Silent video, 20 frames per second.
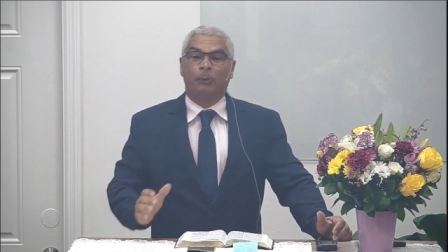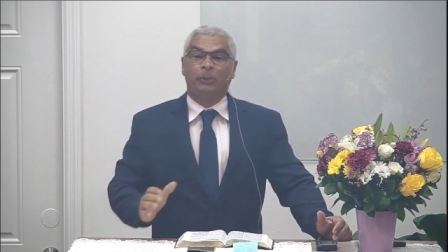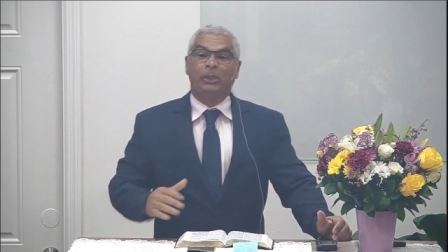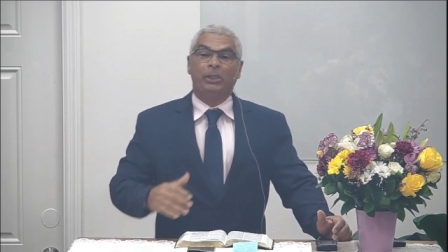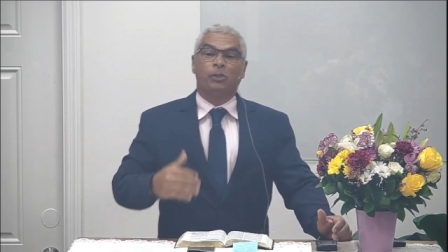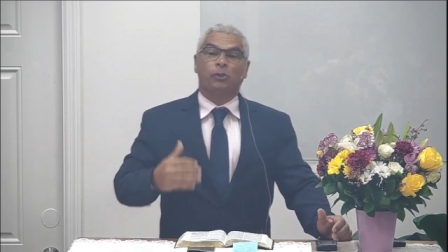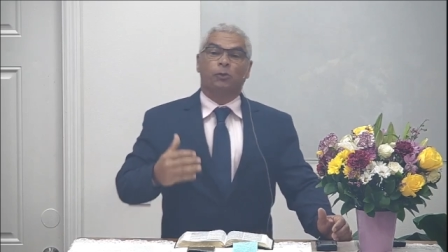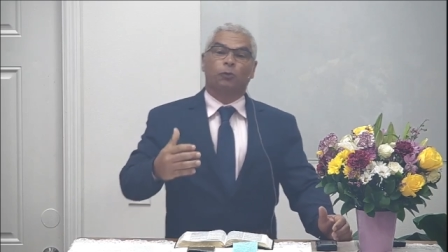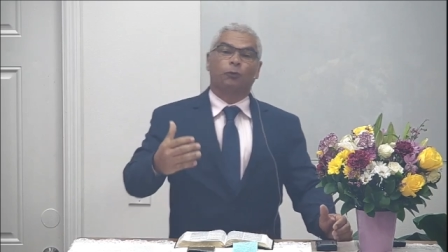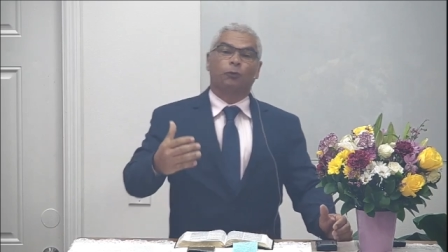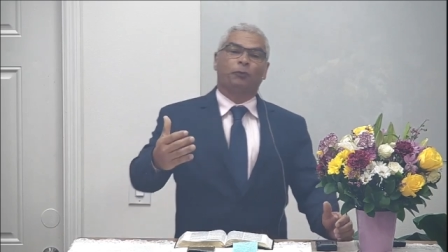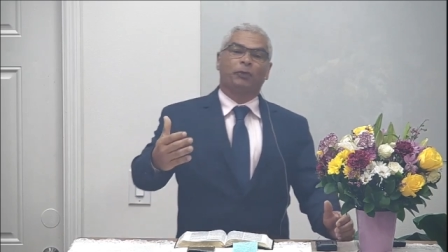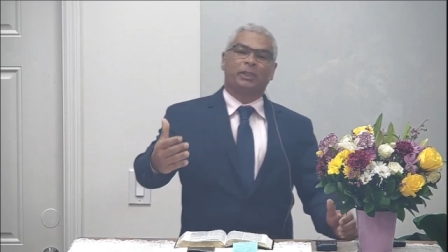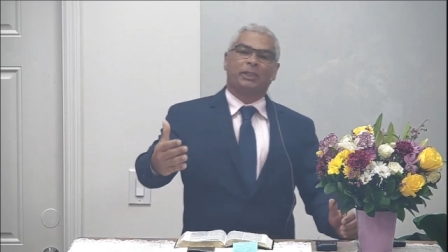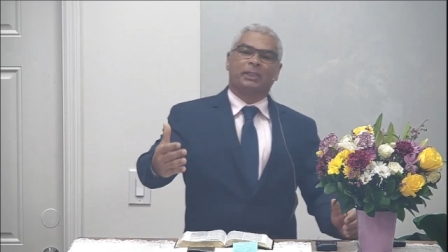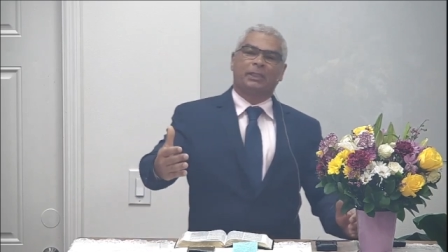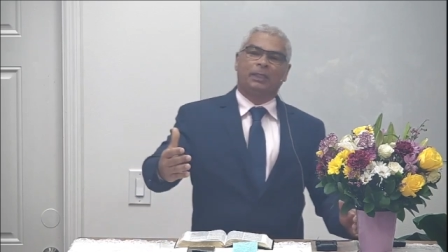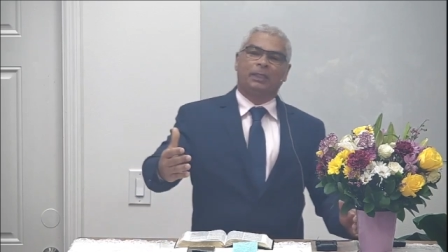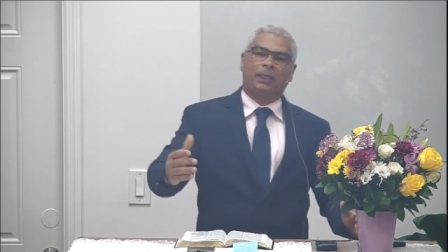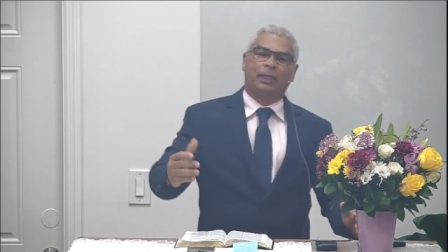in
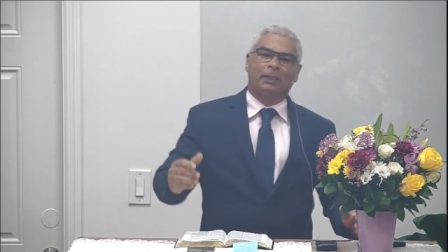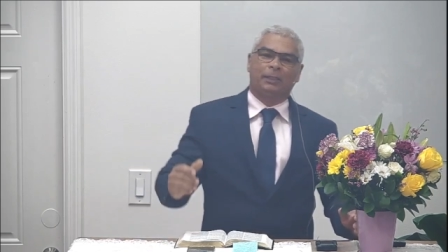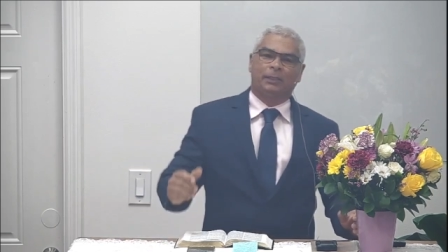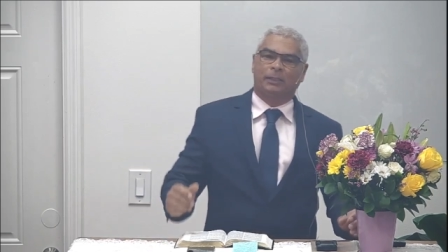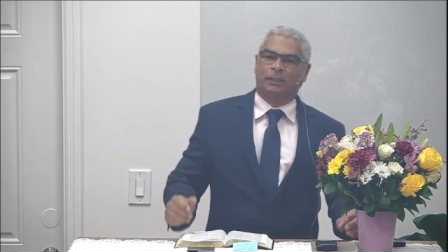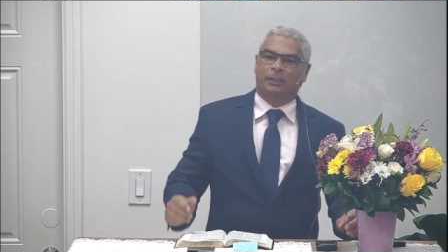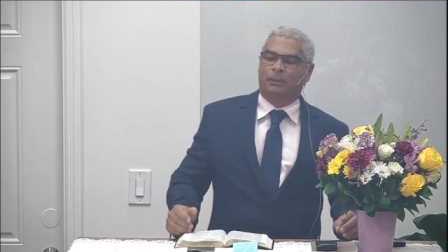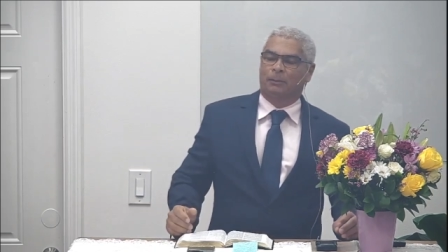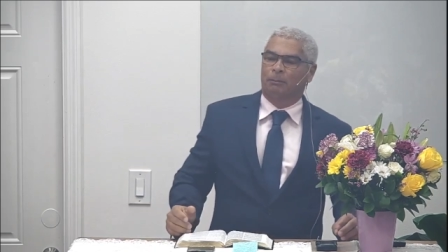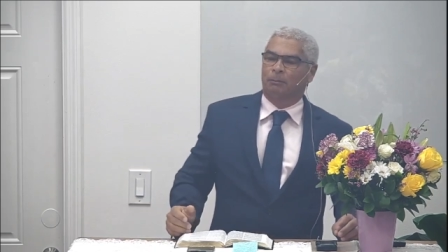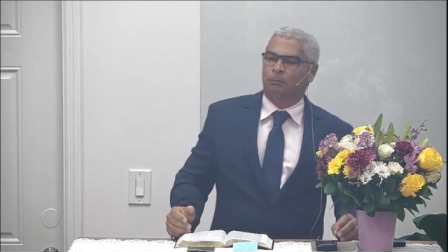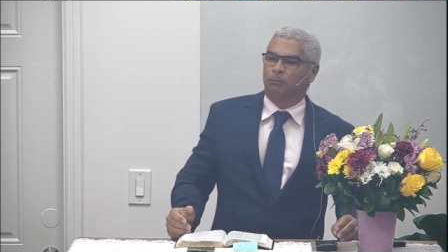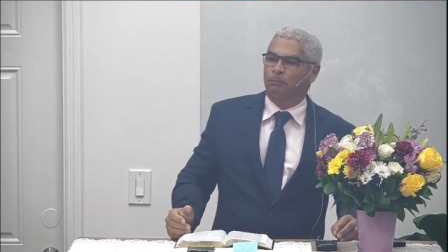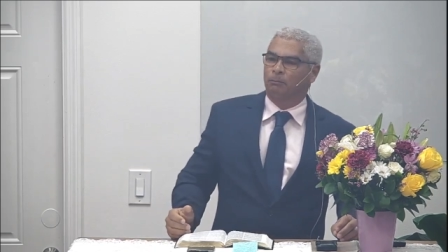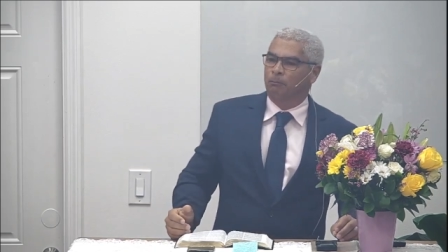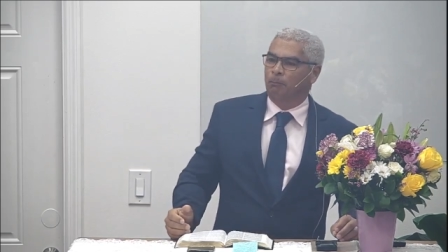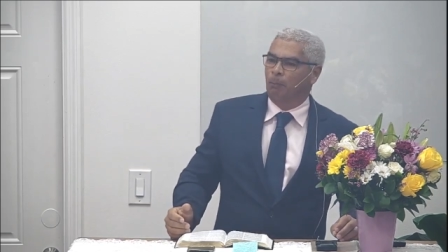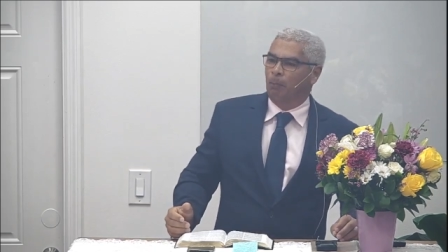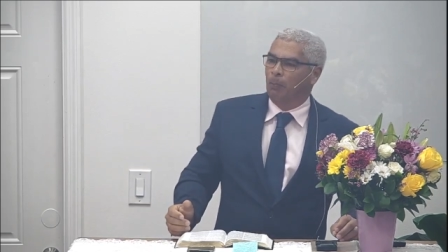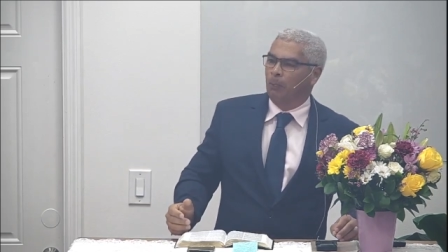Syria, they were not
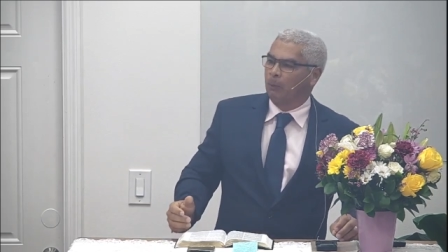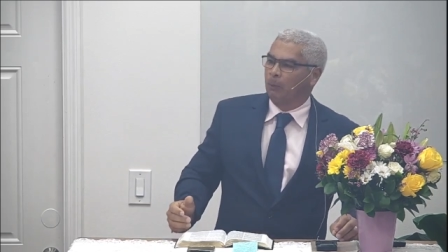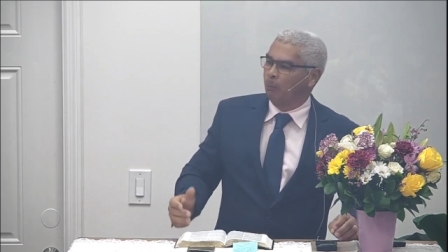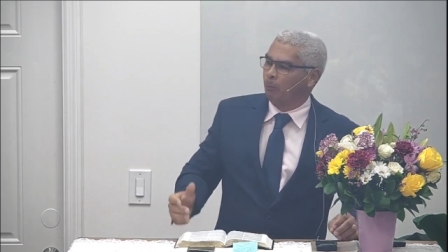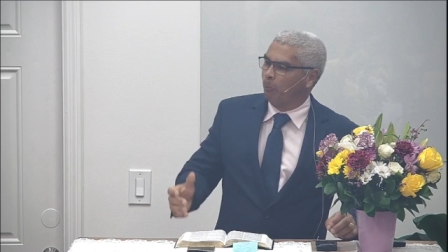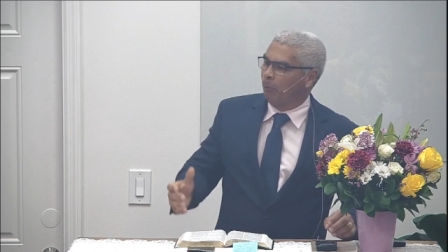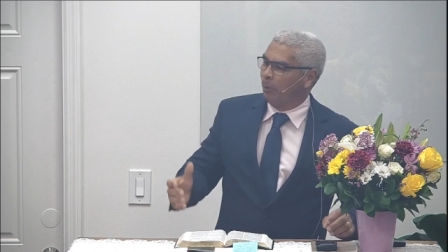enough